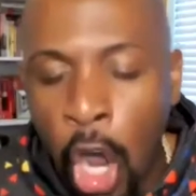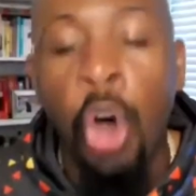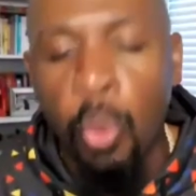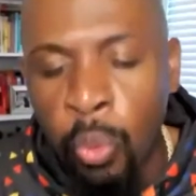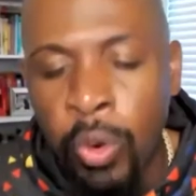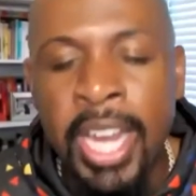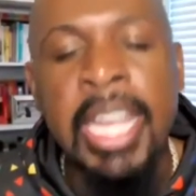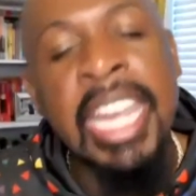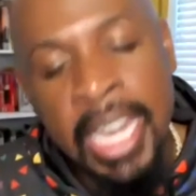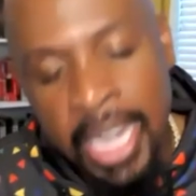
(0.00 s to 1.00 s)

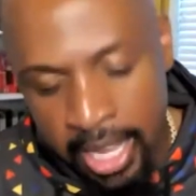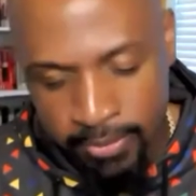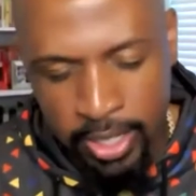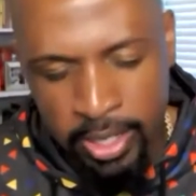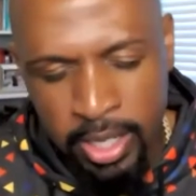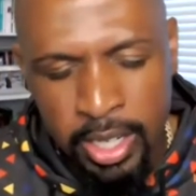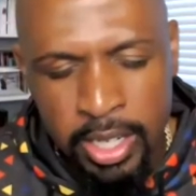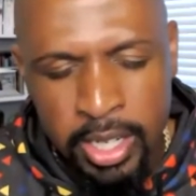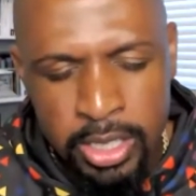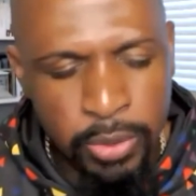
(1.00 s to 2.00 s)
already in heaven.
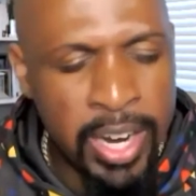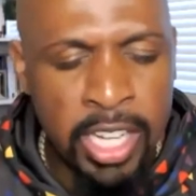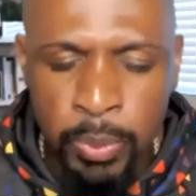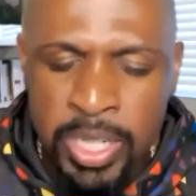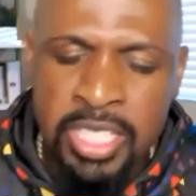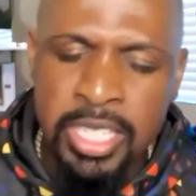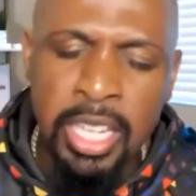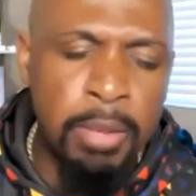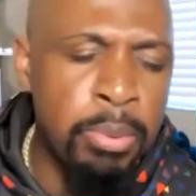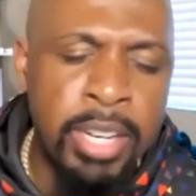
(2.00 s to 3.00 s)
So, Father, we
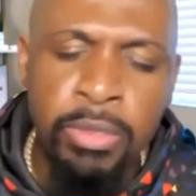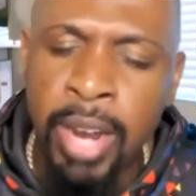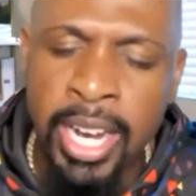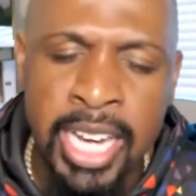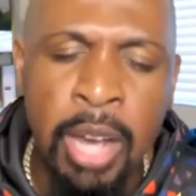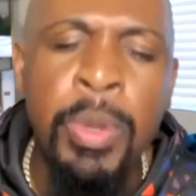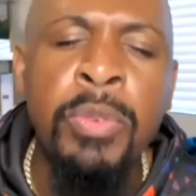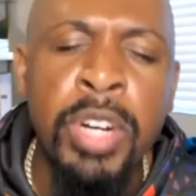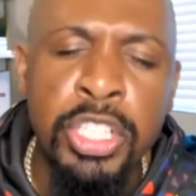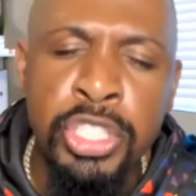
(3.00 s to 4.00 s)
celebrate right now. We
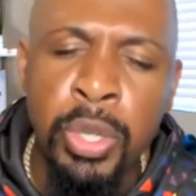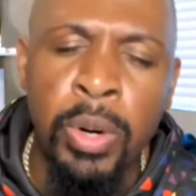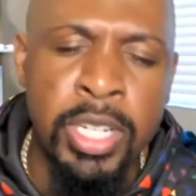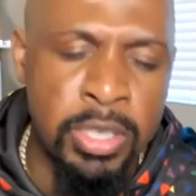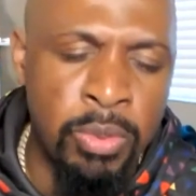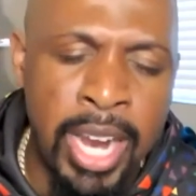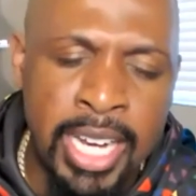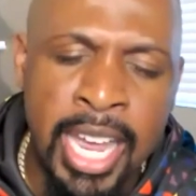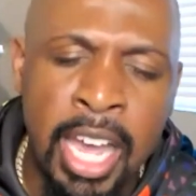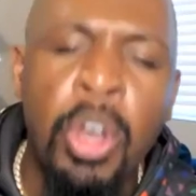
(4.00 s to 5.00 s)
rejoice right
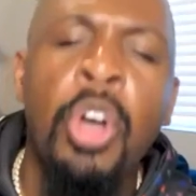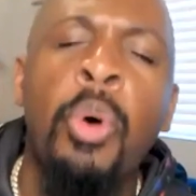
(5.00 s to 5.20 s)
now.